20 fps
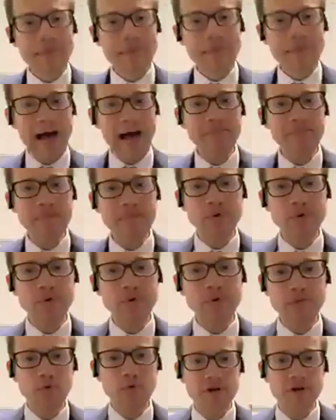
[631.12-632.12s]
Uh, I,
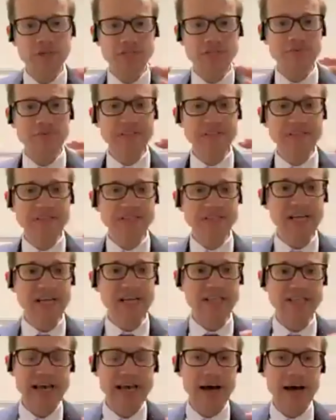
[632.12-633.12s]
am happy with what
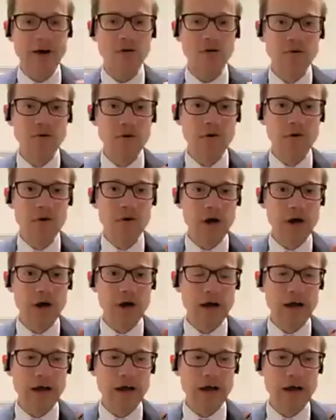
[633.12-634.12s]
has been set
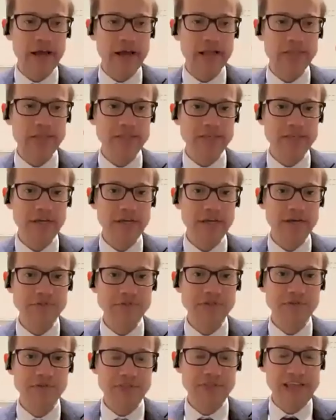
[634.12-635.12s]
out uh, in
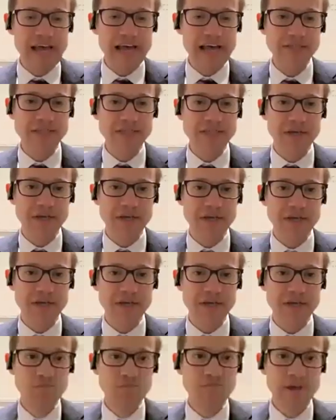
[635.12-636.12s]
terms of the
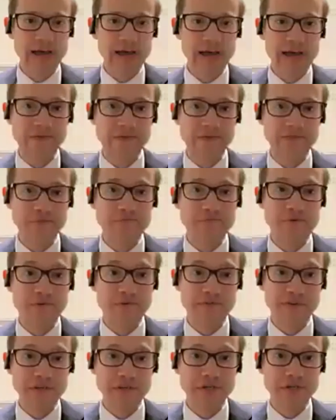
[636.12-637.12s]
antisocial
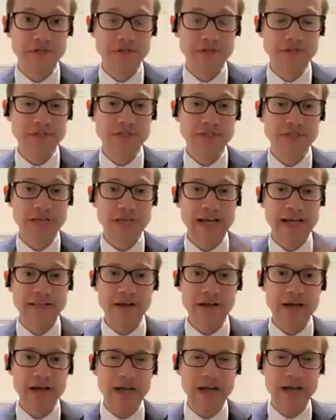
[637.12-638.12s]
behaviour
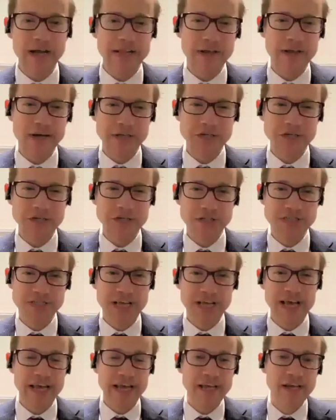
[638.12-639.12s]
provisions, and and I should
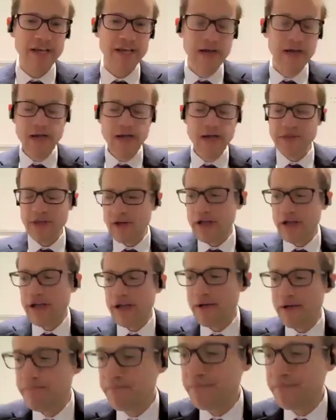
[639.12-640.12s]
say that
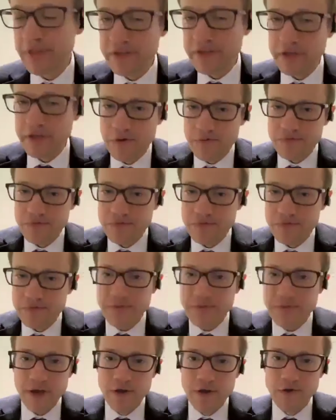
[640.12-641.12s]
um, you know
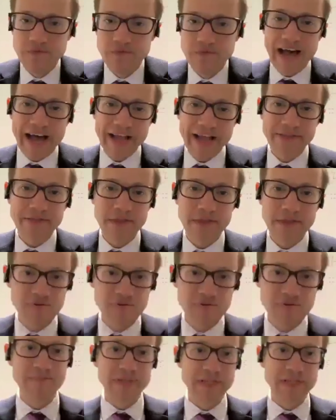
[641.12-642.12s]
Gove and the
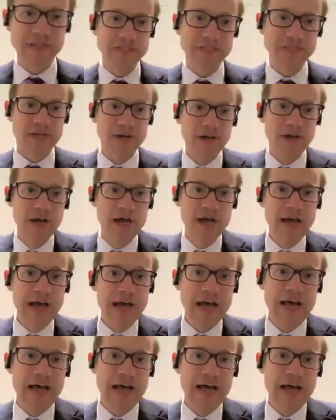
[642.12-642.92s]
Prime Minister